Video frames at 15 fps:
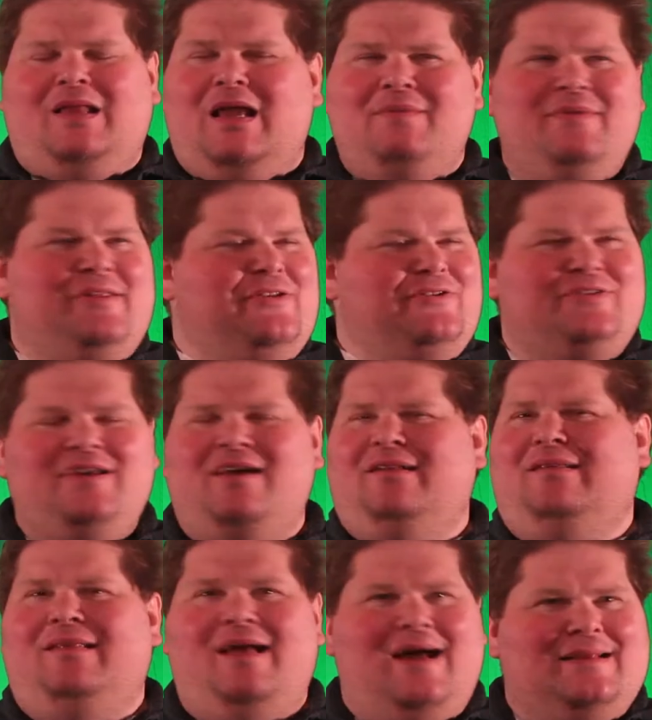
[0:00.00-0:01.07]
I mean, there's not
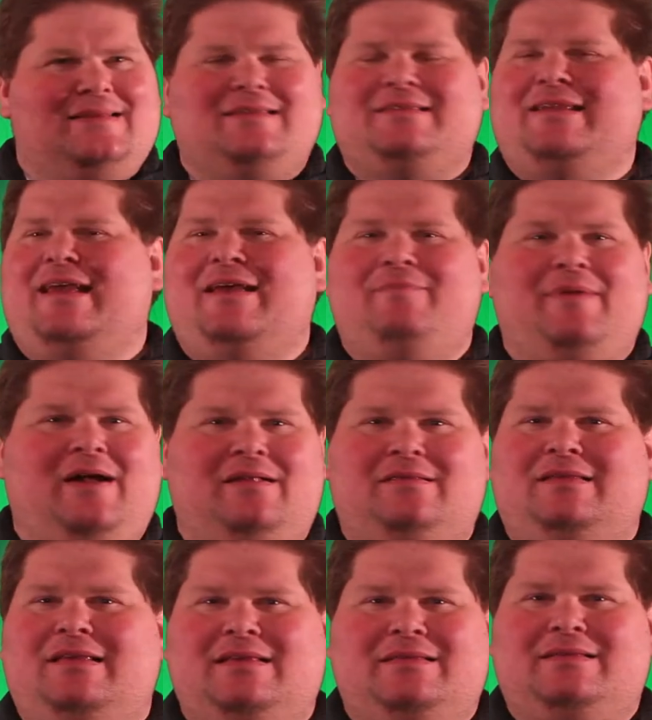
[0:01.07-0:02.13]
a lot to say
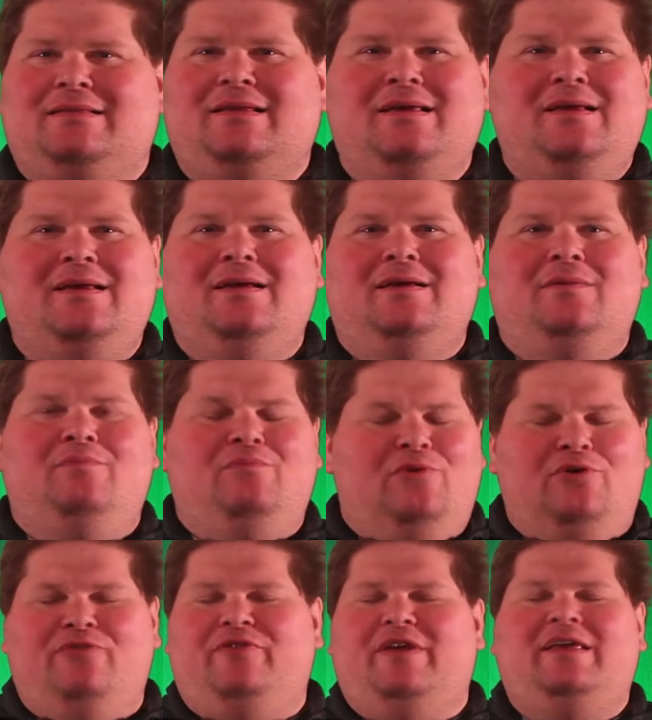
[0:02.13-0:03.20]
about this
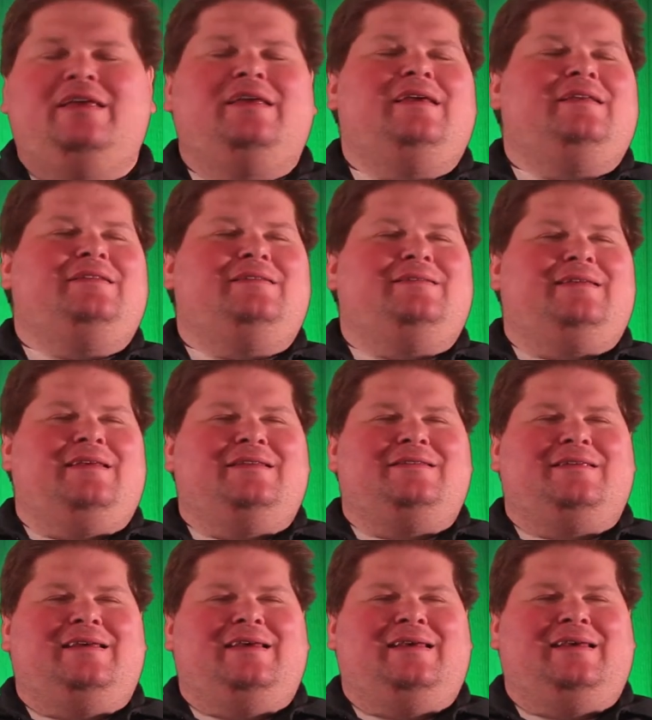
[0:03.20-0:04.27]
movie. It's
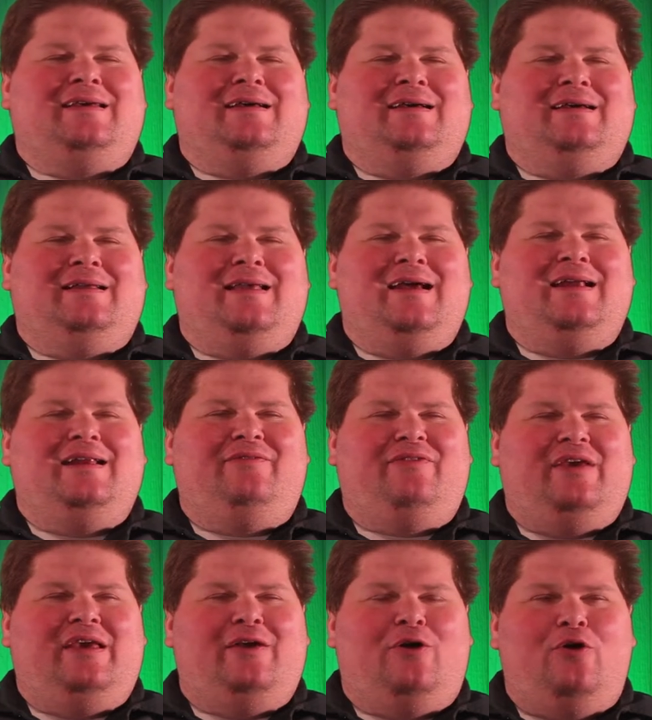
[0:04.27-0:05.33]
a kind of
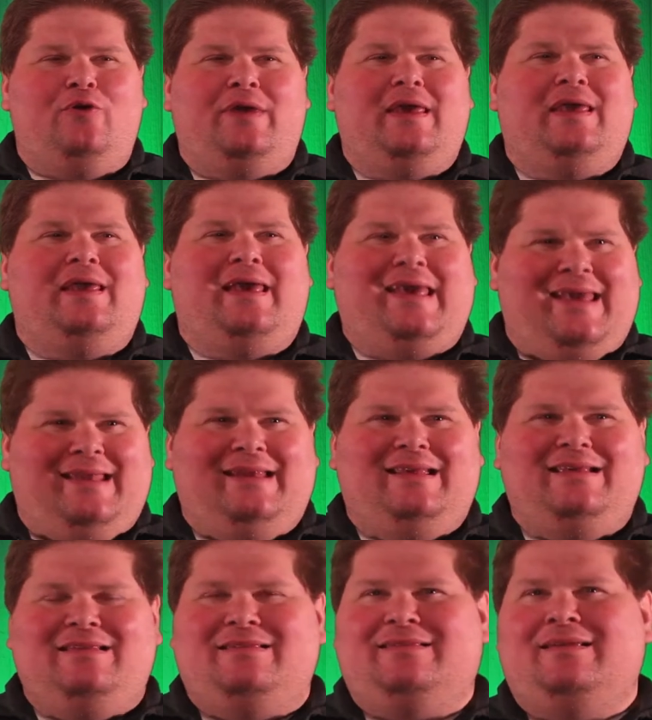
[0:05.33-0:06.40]
a
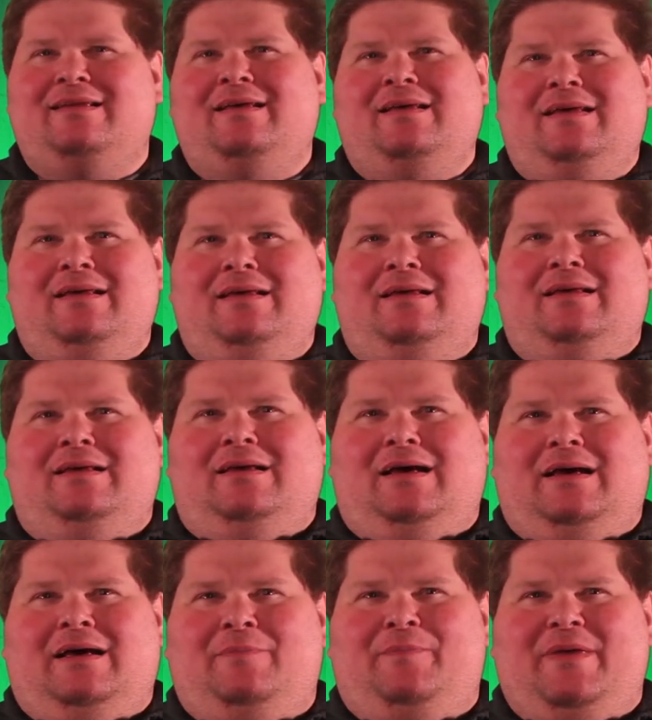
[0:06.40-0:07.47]
hokey
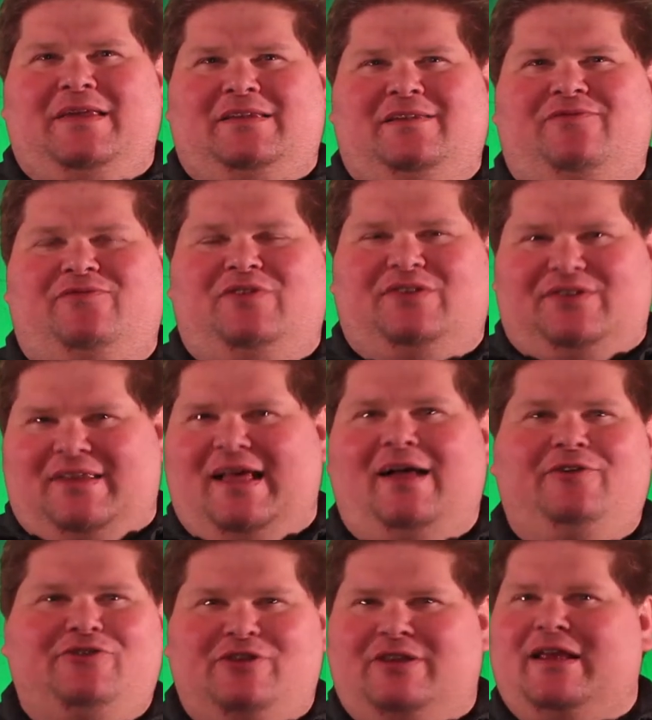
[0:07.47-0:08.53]
80s piece of
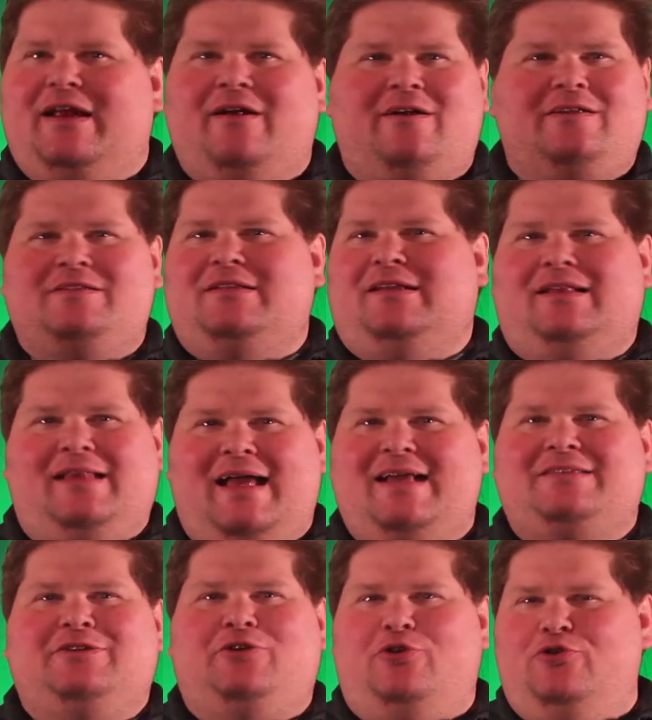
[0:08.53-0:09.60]
nostalgia there. It's a
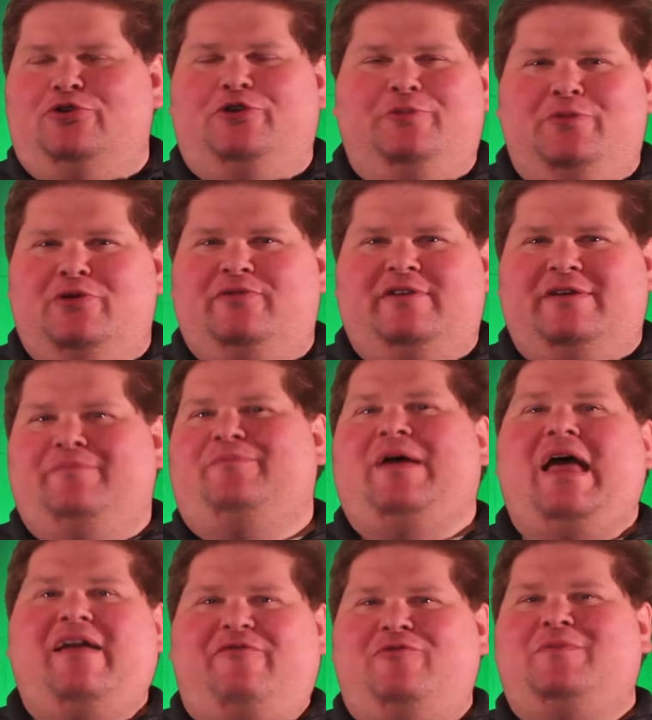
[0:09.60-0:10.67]
classic hooter movie
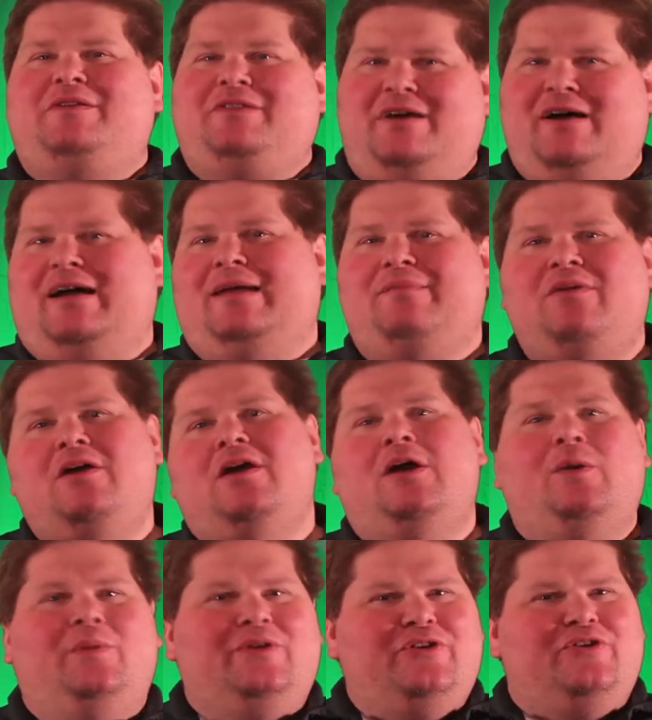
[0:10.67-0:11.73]
back from a time
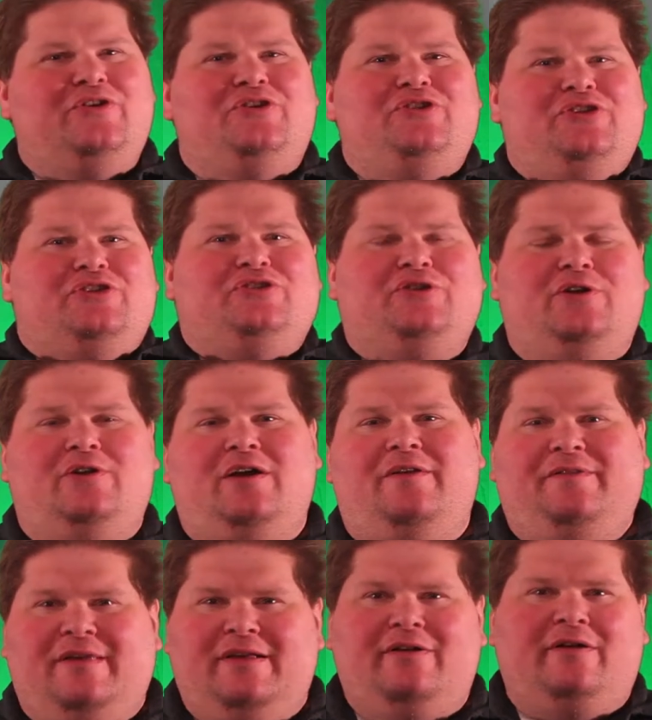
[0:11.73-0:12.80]
when you couldn't just turn
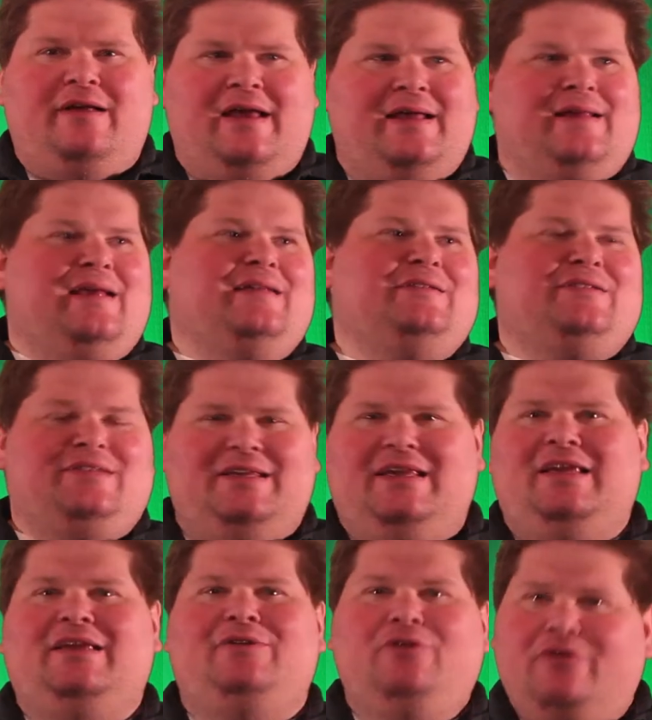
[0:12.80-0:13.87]
on the internet and
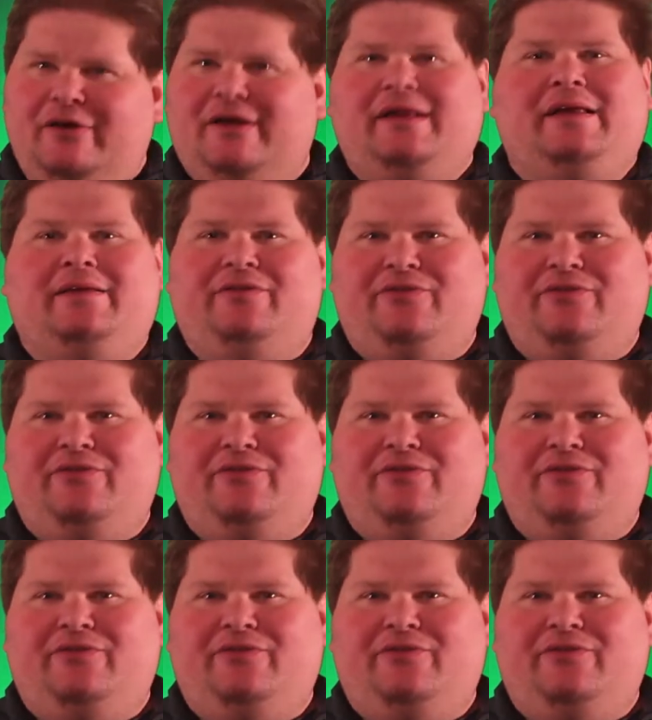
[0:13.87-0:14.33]
see nudity.